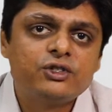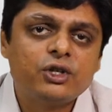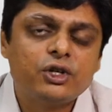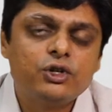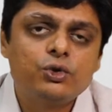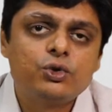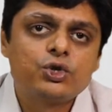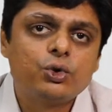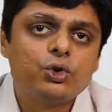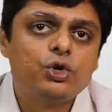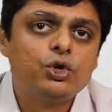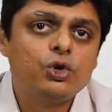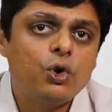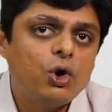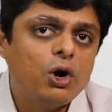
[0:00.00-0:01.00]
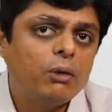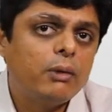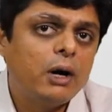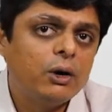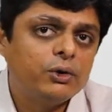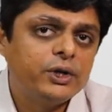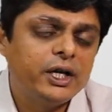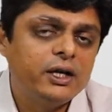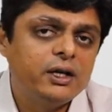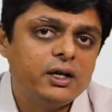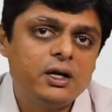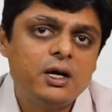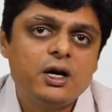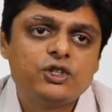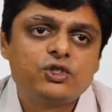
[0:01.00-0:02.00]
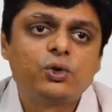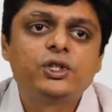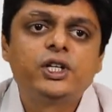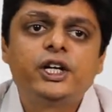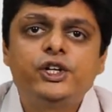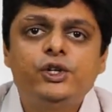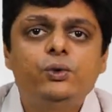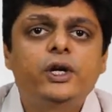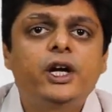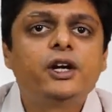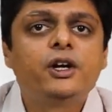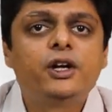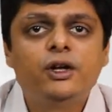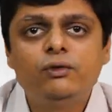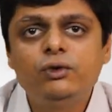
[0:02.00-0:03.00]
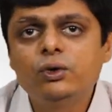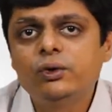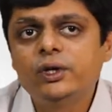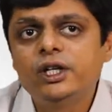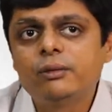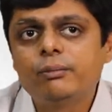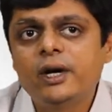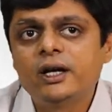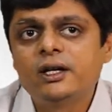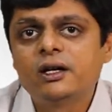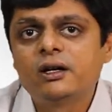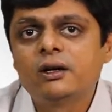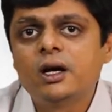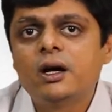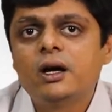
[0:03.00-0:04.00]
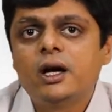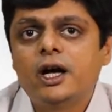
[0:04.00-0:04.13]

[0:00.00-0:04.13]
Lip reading: you should know about it, so that you can review it better